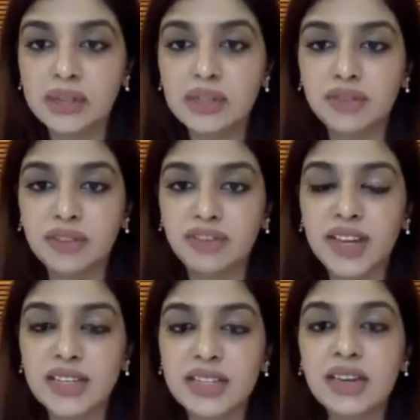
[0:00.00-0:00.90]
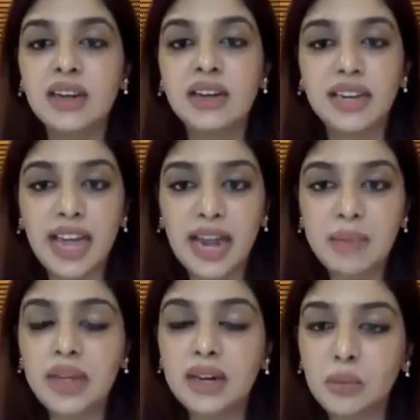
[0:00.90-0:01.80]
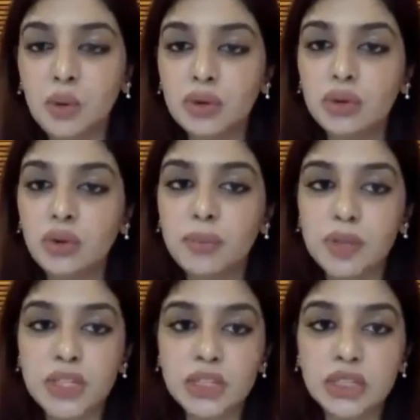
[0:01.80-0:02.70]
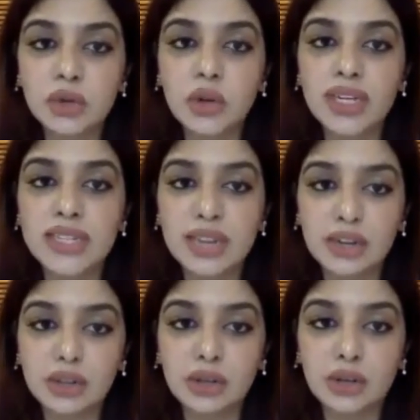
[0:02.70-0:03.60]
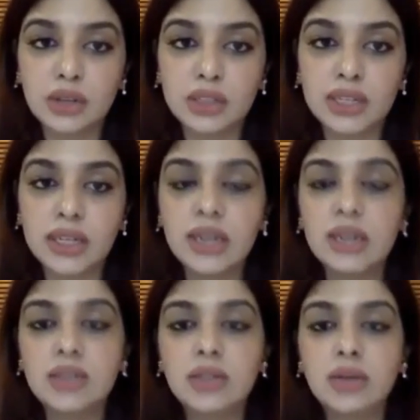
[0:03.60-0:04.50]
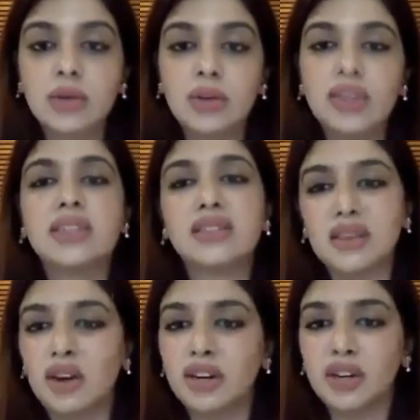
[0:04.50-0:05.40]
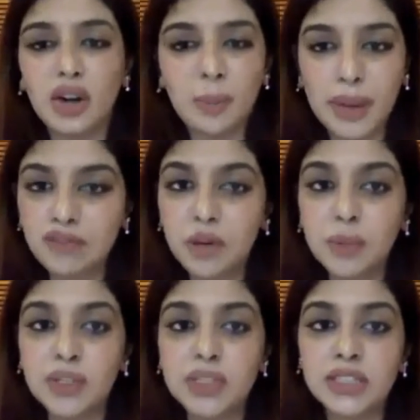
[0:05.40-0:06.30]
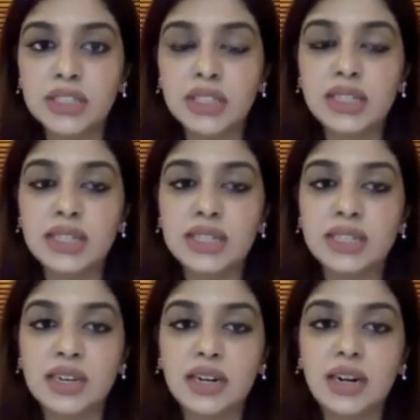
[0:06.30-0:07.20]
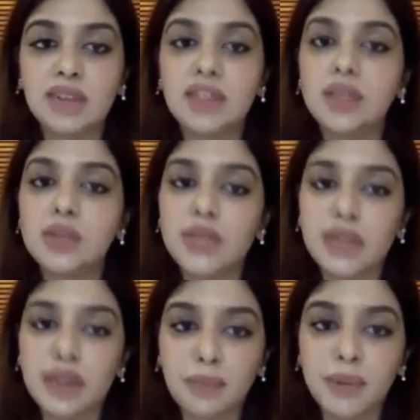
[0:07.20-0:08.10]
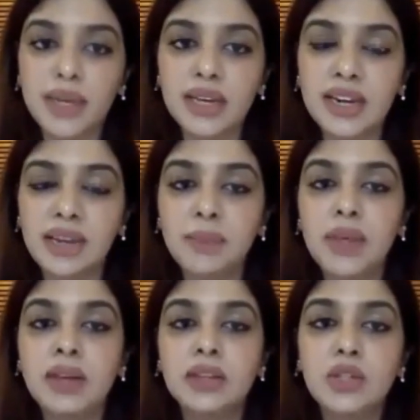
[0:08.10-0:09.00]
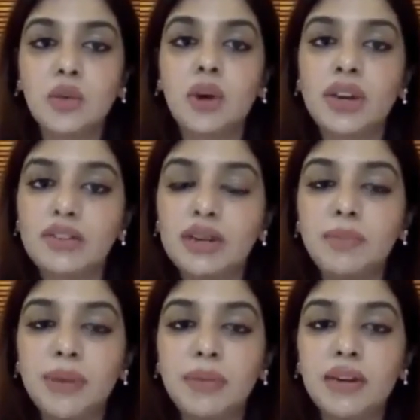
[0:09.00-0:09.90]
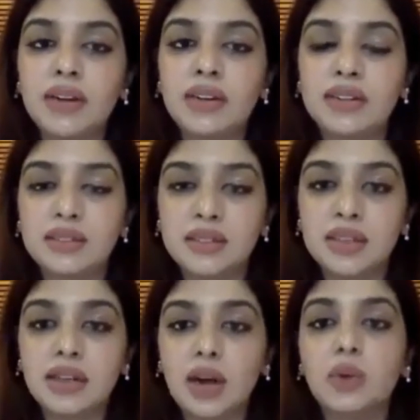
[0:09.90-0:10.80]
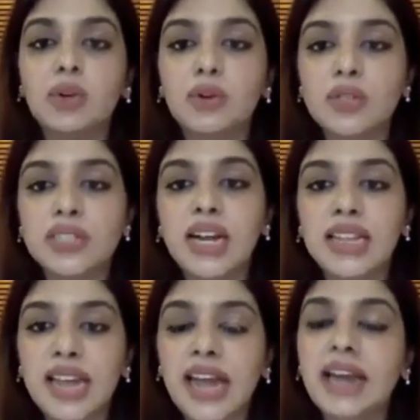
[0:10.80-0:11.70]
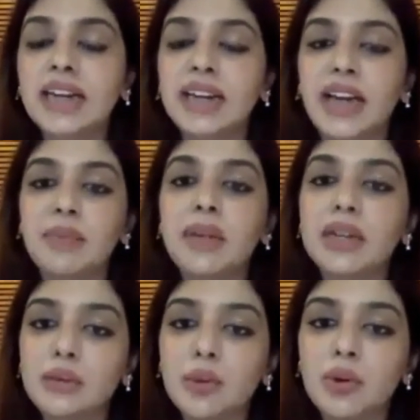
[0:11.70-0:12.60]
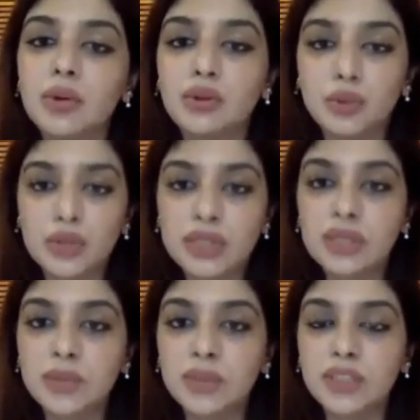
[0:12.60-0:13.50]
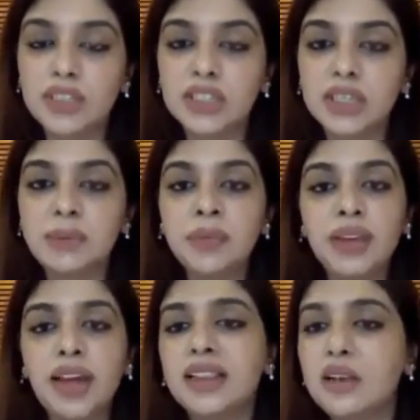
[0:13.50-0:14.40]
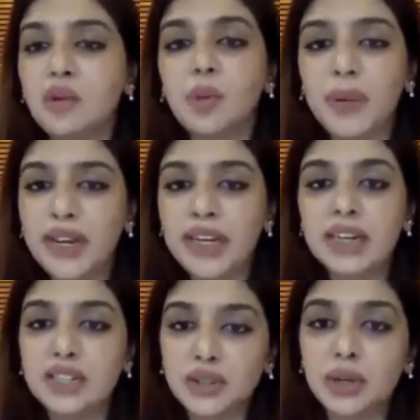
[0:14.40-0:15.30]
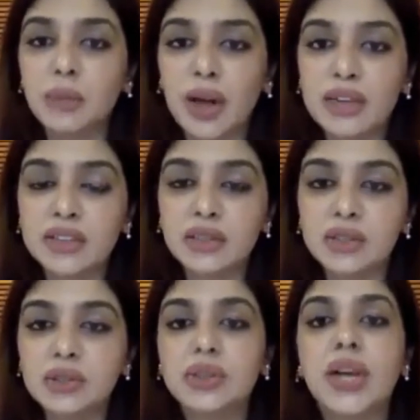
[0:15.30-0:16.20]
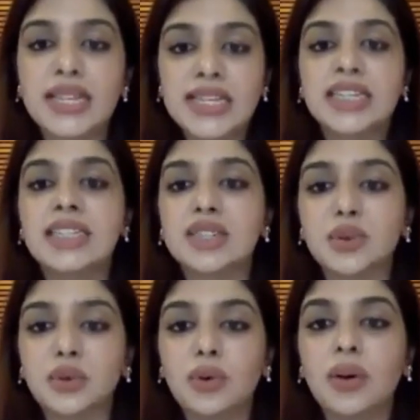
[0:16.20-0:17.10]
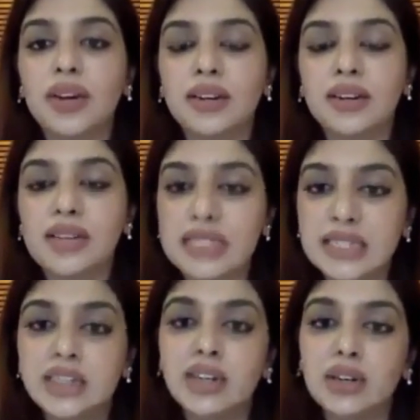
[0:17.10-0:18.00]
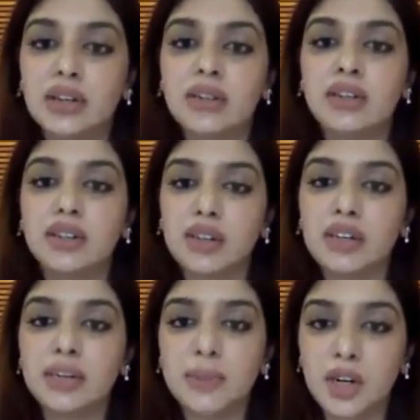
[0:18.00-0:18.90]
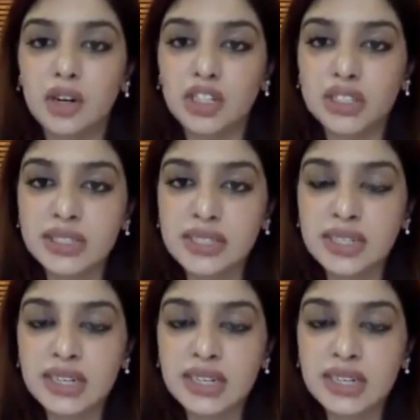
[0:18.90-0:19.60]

of the face, it can be removed through a procedure known as electrocautery. So it is not at all a painful procedure. It is done after using numbing cream. So whatever the outgrowths are there, it can be removed through this procedure, and there won't be any residual marks also. So I'll suggest you go and consult your regular dermatologist.